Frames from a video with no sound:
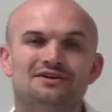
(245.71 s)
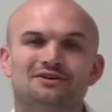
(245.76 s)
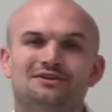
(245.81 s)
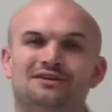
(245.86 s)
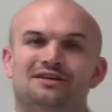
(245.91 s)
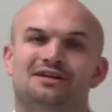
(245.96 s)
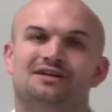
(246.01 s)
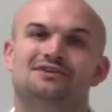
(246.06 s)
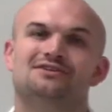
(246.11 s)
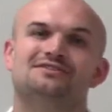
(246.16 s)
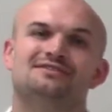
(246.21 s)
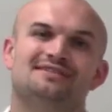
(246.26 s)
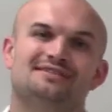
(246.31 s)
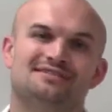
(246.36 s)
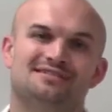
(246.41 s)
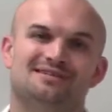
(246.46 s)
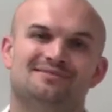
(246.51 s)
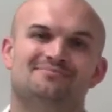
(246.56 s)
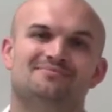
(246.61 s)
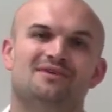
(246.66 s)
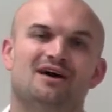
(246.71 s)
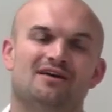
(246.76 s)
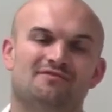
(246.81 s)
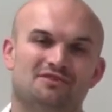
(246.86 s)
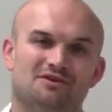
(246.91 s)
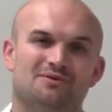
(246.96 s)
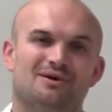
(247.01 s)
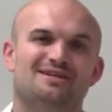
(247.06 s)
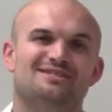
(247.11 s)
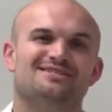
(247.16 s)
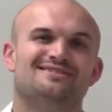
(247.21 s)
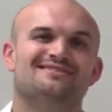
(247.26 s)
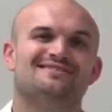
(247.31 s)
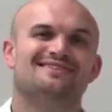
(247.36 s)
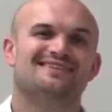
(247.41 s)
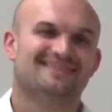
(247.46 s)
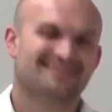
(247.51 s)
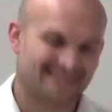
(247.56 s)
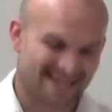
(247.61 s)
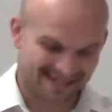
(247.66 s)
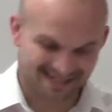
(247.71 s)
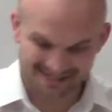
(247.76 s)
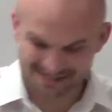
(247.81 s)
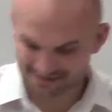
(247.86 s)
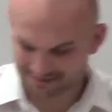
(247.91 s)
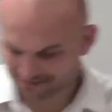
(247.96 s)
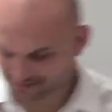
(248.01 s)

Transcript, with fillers: your linear system of equations. Thanks.